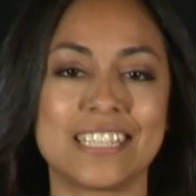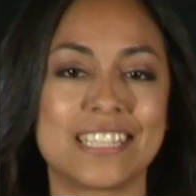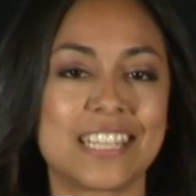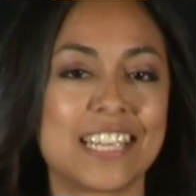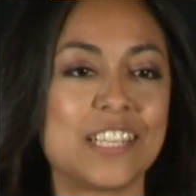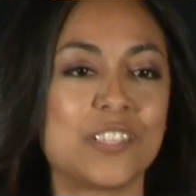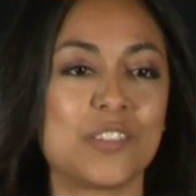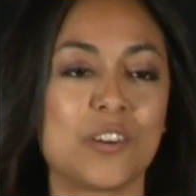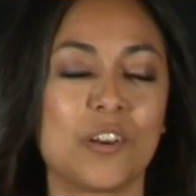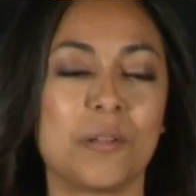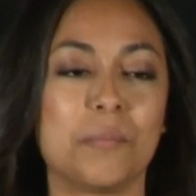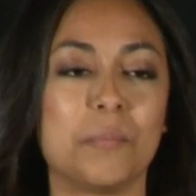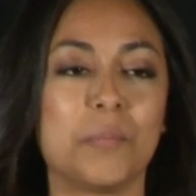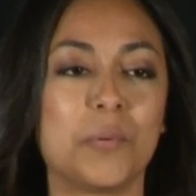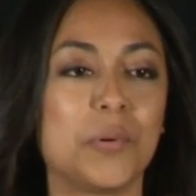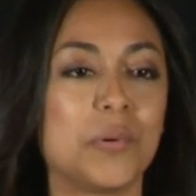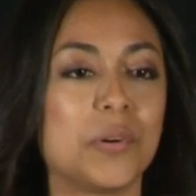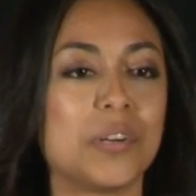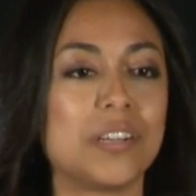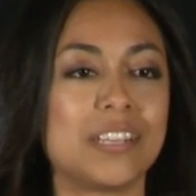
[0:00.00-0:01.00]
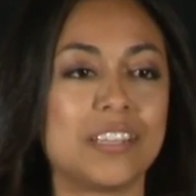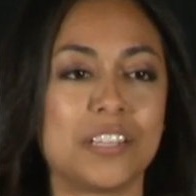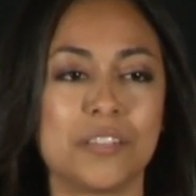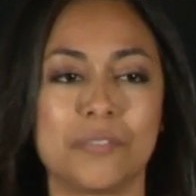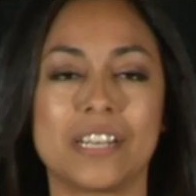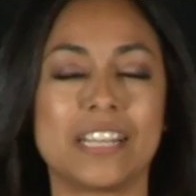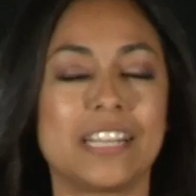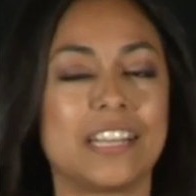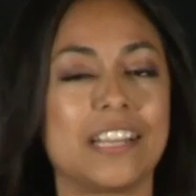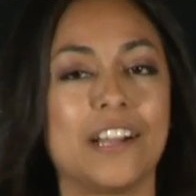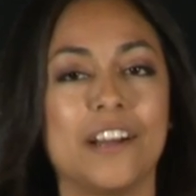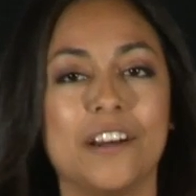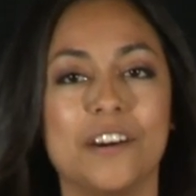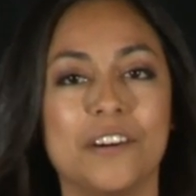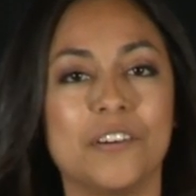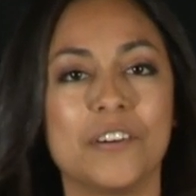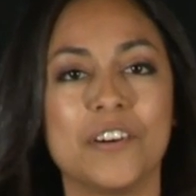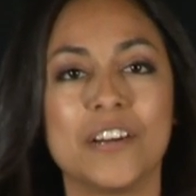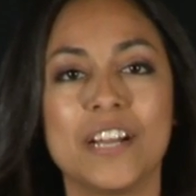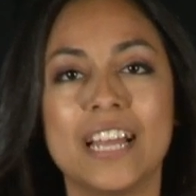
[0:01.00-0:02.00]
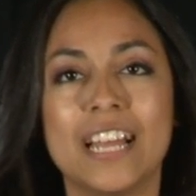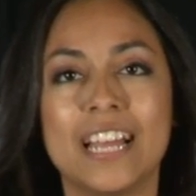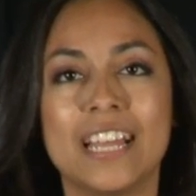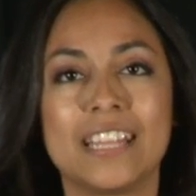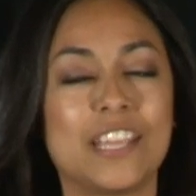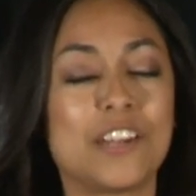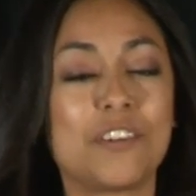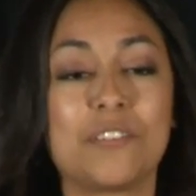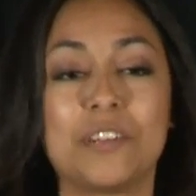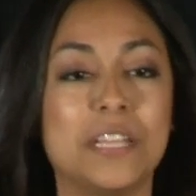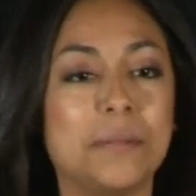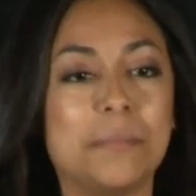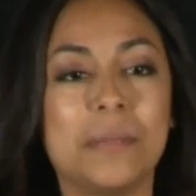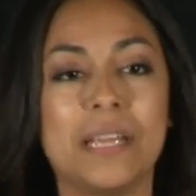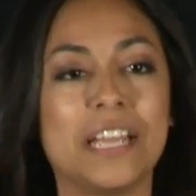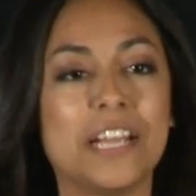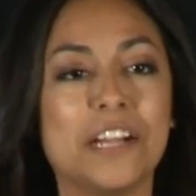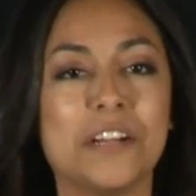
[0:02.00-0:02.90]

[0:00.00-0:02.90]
These kids are on board. They're ready to go. They don't need me